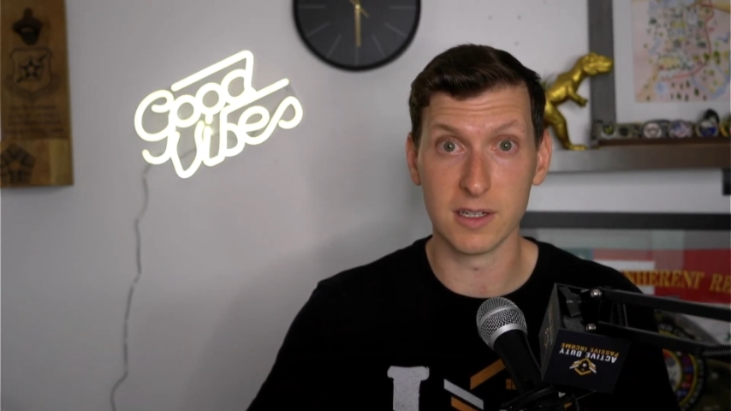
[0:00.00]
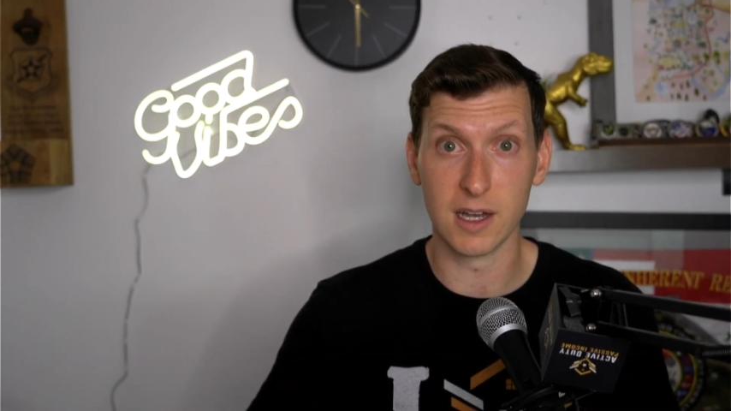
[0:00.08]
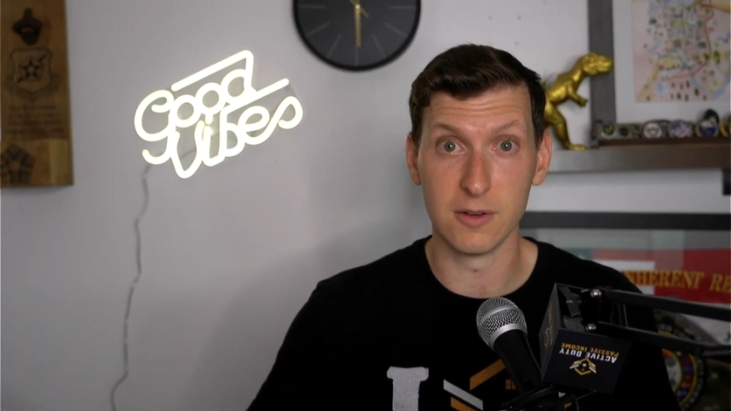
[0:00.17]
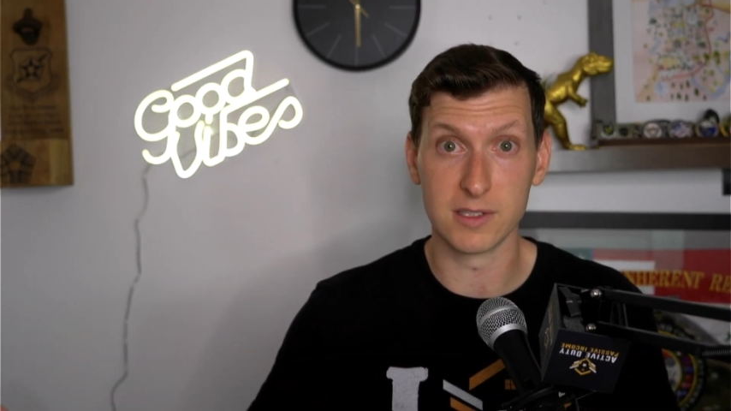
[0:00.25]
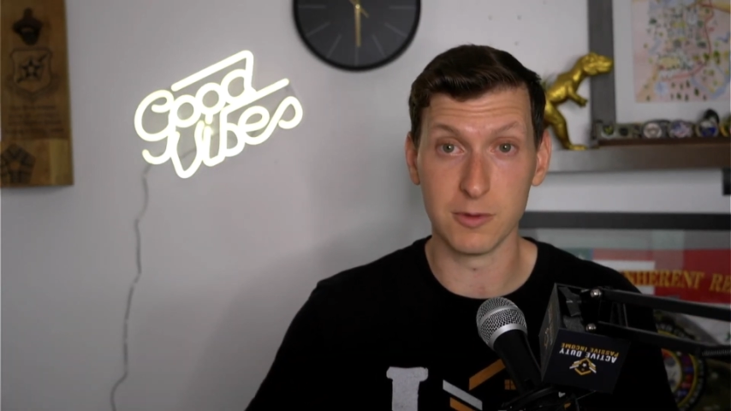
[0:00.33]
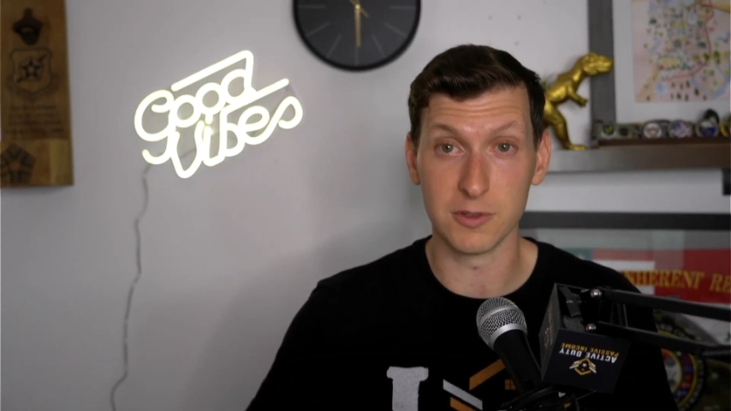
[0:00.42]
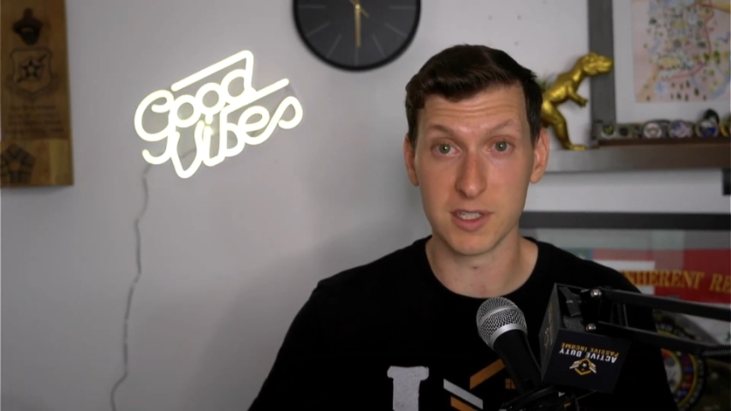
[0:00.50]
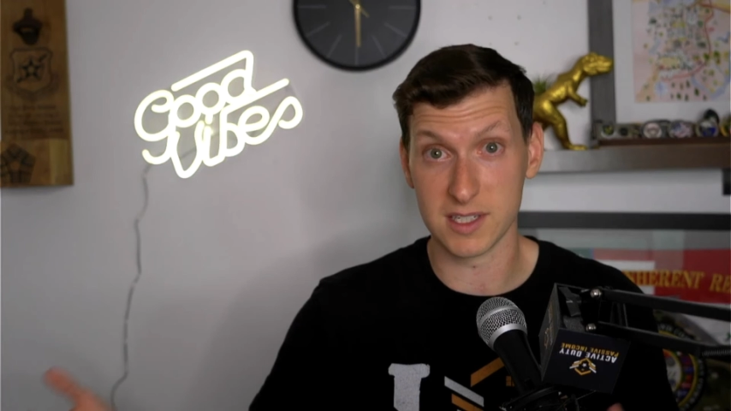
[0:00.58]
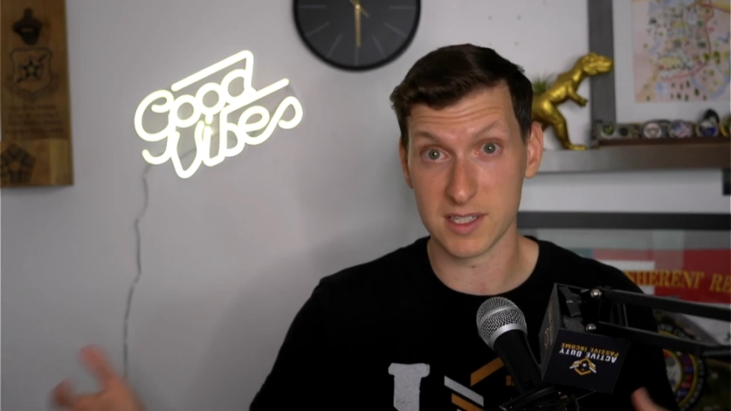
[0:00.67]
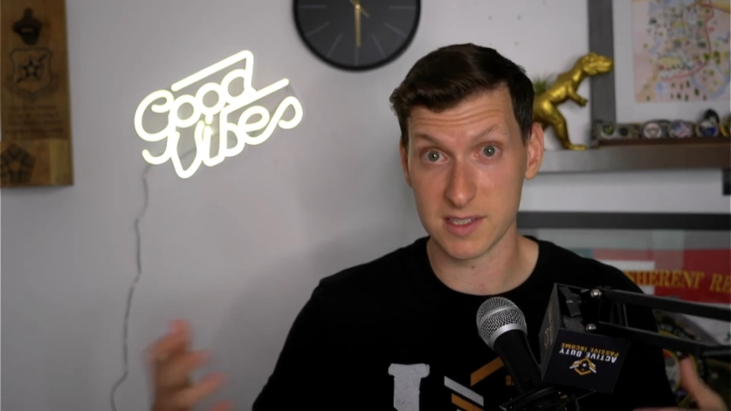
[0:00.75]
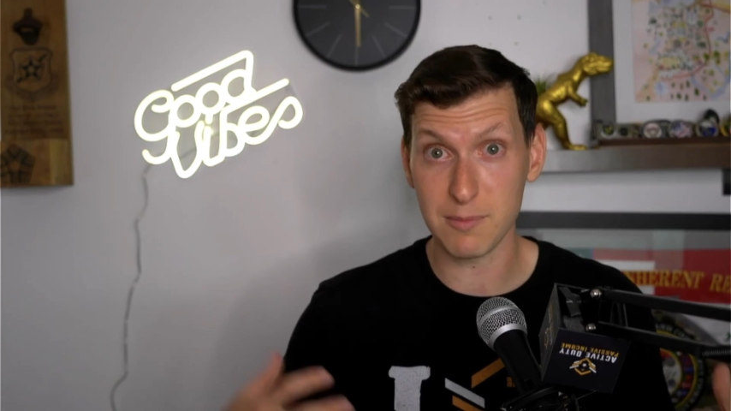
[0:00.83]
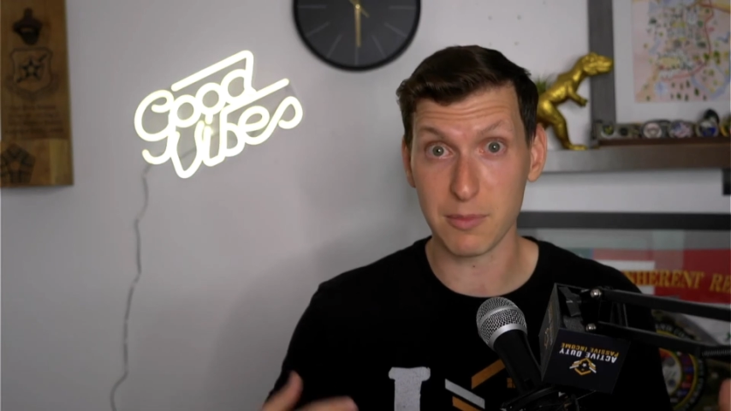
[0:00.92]
I was able to
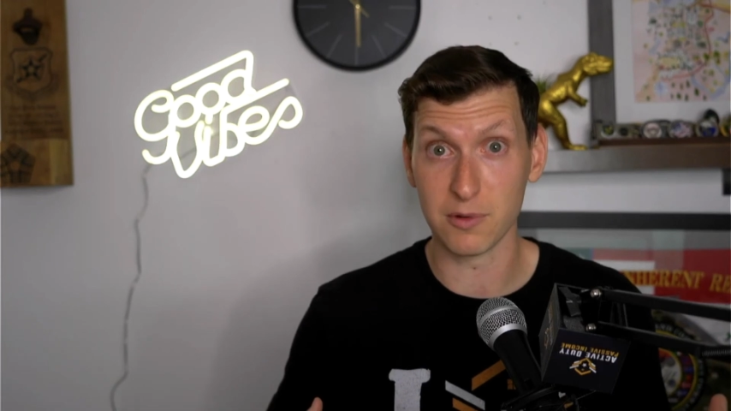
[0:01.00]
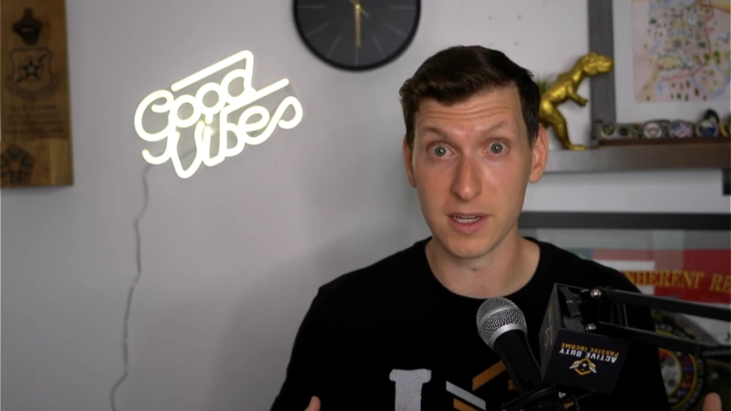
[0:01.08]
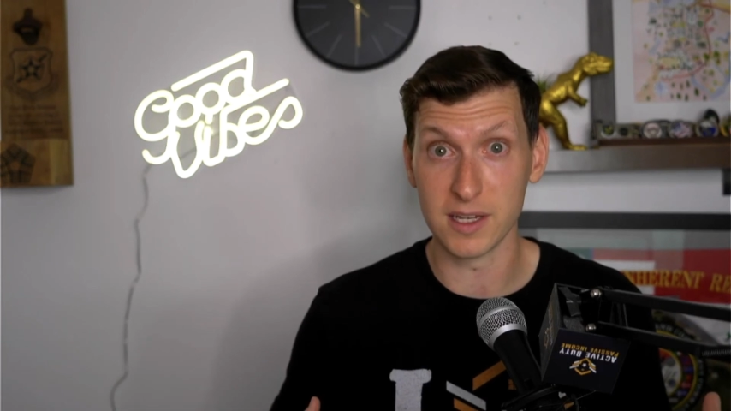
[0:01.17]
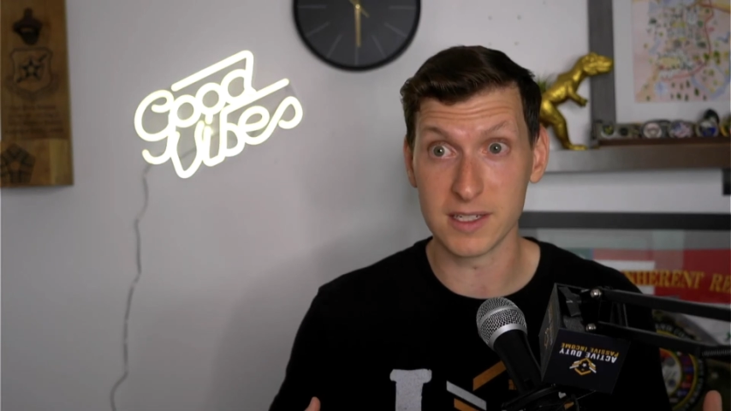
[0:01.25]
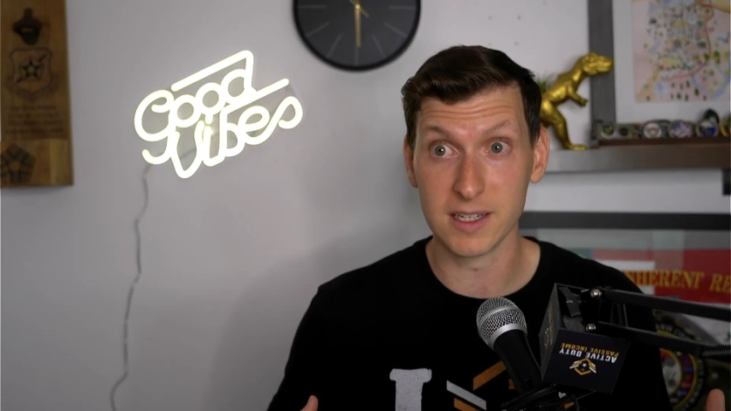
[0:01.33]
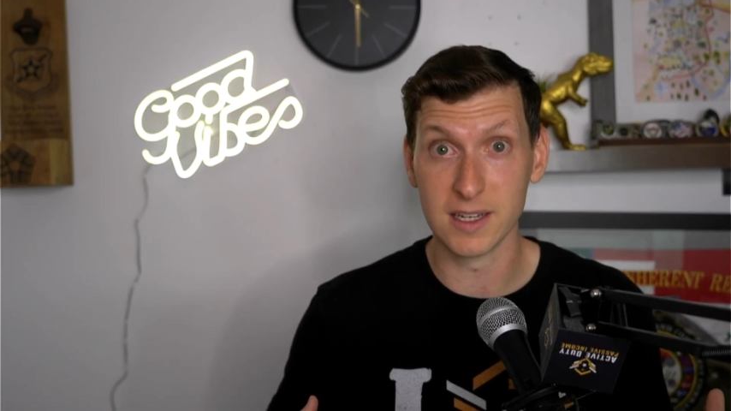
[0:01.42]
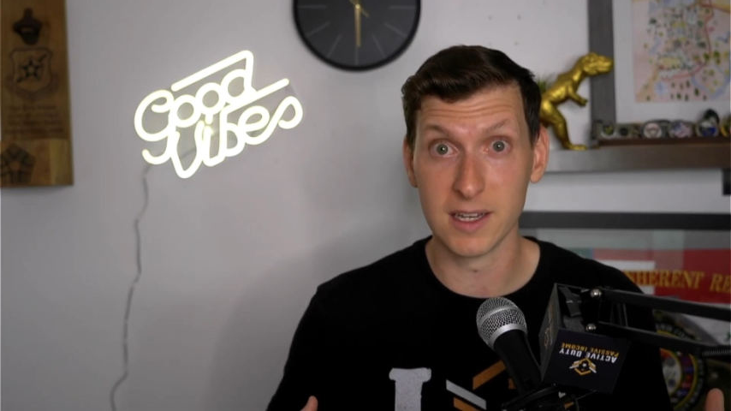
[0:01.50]
separate